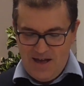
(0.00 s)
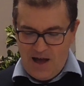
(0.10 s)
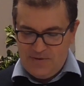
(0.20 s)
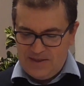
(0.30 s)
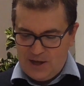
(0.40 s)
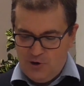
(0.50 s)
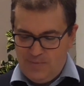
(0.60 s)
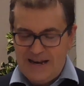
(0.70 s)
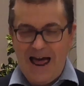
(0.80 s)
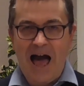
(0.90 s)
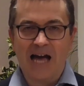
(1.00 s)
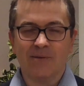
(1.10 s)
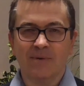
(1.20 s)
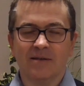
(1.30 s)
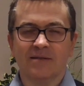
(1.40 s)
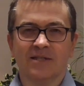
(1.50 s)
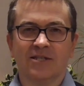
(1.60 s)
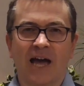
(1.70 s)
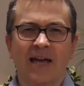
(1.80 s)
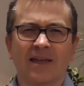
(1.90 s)
I think there could be an argument to
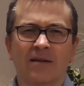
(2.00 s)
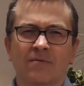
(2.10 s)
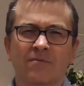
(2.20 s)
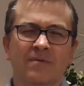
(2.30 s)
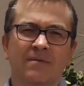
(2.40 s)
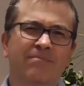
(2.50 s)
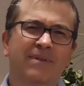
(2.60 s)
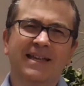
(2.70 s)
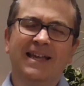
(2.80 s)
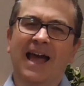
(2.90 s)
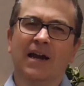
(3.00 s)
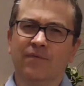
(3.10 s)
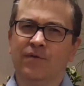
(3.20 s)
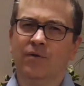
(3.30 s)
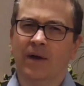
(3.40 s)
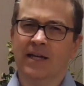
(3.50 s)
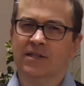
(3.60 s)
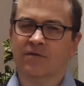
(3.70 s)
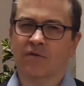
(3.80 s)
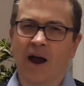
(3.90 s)
say that picking out a few
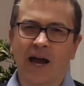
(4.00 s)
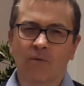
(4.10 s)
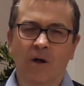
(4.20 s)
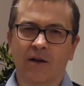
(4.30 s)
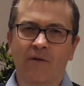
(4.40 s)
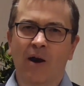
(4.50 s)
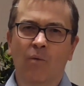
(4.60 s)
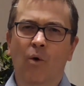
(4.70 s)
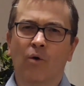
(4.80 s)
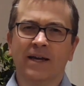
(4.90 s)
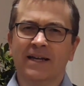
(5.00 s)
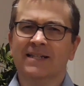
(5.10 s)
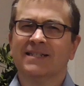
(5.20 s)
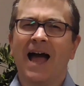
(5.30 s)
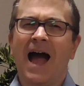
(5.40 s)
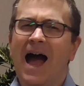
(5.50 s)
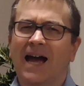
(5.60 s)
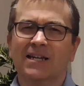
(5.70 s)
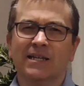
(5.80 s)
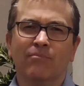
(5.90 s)
heads of grain while you're out walking is
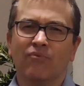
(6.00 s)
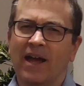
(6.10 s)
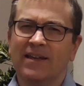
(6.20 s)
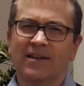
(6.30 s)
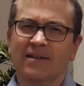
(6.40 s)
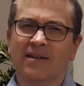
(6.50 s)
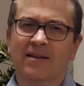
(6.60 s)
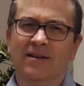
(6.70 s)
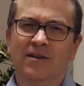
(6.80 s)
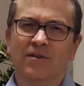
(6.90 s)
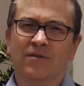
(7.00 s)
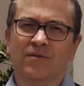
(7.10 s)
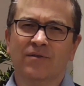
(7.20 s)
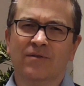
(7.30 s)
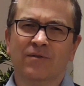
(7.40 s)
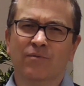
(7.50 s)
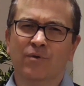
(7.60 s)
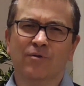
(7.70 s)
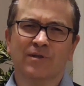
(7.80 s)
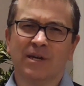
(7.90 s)
hardly breaking the
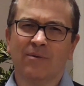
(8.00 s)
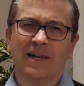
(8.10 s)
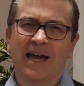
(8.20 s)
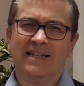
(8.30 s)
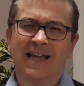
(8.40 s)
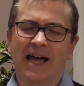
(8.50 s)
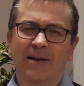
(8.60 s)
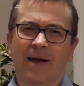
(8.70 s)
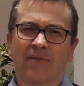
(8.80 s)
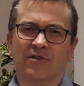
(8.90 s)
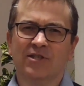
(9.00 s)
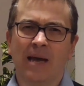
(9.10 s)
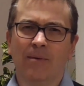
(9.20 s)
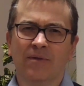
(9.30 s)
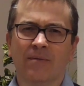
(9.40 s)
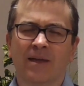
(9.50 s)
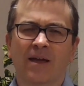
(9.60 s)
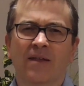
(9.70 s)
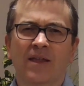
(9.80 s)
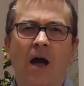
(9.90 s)
rules that were laid down about the Sabbath. I mean,
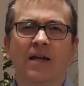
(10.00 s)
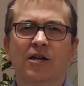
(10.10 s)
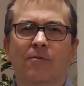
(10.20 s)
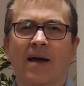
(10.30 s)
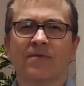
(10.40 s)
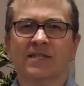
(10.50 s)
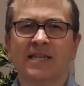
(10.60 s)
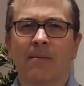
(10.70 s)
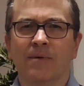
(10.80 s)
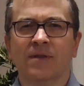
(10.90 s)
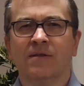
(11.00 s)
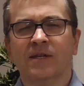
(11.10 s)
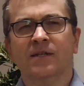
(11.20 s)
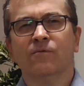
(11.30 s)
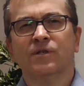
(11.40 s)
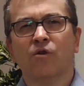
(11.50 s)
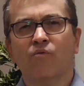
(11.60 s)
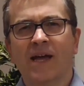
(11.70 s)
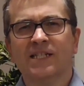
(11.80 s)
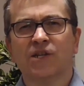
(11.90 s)
the idea about the Sabbath, it was a
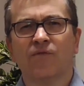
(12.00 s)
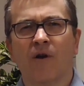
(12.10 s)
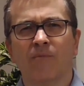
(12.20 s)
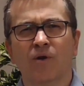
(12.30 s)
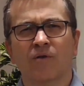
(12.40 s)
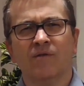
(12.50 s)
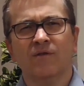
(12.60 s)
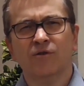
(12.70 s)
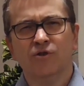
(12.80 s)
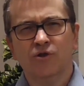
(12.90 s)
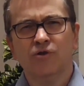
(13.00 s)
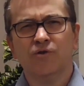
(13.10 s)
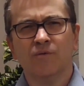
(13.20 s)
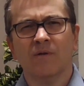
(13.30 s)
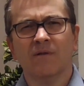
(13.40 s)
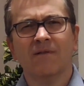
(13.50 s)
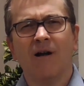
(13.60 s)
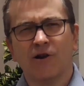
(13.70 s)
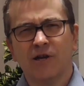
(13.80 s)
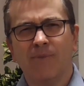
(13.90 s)
rest from your usual
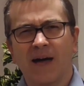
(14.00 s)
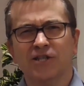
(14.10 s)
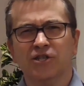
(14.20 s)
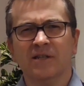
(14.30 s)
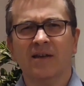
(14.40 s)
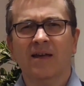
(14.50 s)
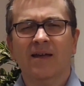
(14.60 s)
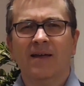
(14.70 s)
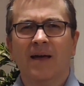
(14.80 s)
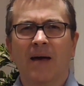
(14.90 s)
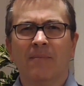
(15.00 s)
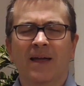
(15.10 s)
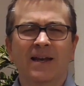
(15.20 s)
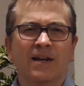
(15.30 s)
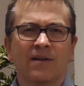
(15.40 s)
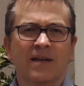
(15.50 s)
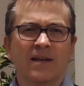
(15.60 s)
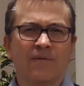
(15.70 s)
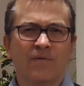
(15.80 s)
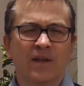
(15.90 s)
occupation. And
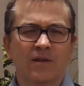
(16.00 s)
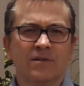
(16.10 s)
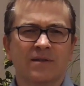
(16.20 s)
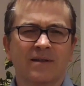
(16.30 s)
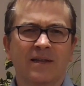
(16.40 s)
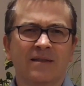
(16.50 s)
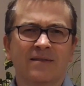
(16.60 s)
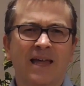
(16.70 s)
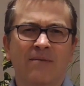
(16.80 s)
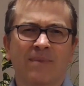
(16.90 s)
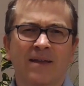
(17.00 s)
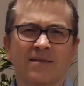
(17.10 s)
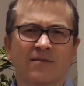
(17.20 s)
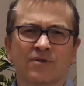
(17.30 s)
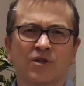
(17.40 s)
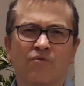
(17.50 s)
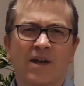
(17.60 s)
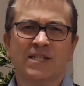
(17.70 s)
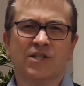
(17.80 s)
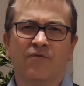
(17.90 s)
in a field, that meant it was a
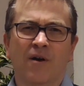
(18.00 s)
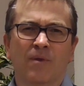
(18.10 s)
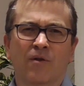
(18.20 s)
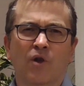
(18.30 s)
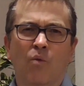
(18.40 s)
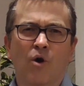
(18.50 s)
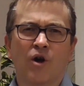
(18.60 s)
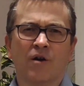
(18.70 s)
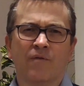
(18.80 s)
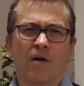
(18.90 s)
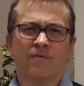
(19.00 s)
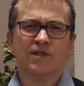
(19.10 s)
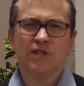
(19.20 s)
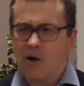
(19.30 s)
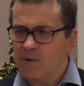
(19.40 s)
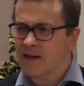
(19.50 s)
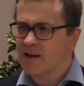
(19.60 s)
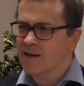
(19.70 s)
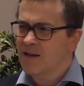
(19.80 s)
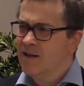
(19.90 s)
rest from the work of sowing
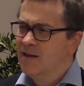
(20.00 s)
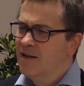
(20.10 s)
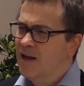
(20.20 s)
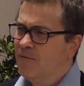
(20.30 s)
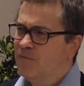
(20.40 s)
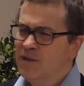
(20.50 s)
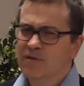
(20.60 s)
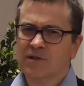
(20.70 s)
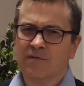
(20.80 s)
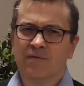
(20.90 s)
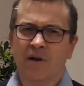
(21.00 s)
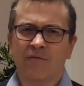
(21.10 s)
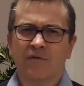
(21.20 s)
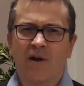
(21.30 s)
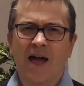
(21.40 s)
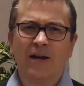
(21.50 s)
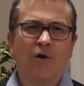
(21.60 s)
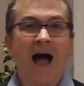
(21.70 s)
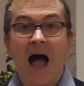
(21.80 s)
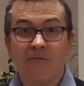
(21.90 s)
a field of grain,
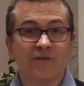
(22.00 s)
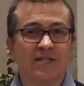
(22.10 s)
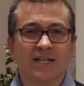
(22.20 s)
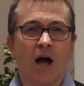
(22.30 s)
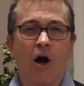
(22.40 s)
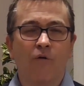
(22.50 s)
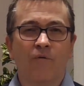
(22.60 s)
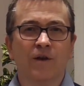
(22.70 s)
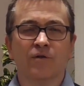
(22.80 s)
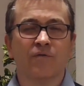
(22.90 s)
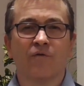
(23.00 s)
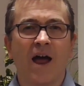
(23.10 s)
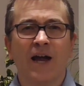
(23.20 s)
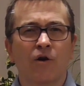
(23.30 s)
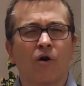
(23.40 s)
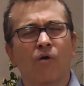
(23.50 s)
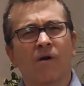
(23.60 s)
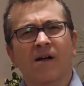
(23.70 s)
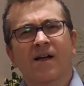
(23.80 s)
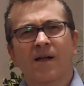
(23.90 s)
or harvesting a whole field of grain,
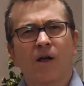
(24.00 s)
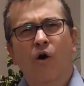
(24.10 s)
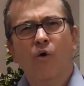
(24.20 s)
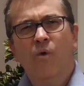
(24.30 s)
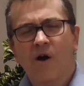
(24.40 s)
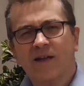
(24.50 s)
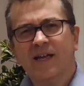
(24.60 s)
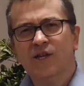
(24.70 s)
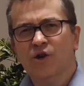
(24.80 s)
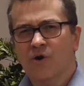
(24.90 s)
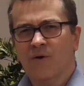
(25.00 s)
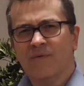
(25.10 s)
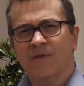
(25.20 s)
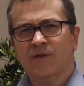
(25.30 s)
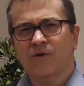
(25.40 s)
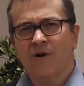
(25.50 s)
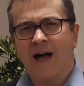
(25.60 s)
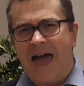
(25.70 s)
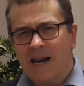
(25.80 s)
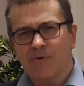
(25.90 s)
or working your
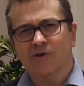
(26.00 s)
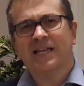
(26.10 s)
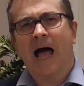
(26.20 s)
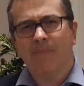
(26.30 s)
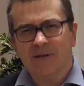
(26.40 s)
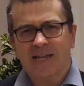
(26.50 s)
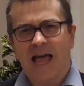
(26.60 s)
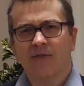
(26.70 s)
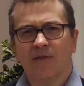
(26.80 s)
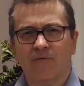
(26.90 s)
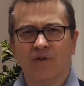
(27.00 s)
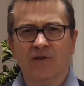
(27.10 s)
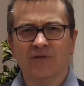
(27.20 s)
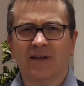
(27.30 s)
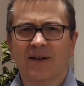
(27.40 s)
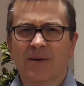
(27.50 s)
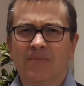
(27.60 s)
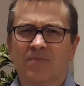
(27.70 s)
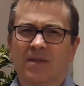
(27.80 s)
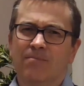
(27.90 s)
animals up and down the field.
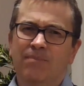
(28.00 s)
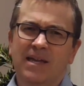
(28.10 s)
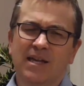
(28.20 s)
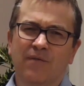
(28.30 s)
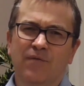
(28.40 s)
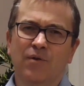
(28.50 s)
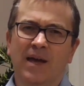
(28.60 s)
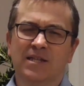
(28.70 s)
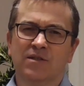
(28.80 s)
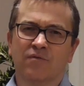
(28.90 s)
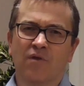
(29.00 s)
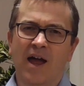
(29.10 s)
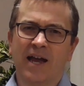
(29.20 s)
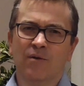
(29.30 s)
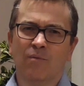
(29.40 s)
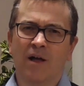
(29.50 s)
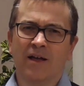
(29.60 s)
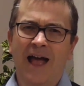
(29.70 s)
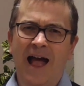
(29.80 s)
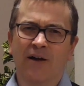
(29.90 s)
Picking a few heads of grain while
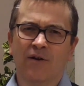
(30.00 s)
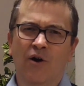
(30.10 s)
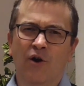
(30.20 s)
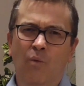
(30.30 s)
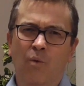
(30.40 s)
you're out on a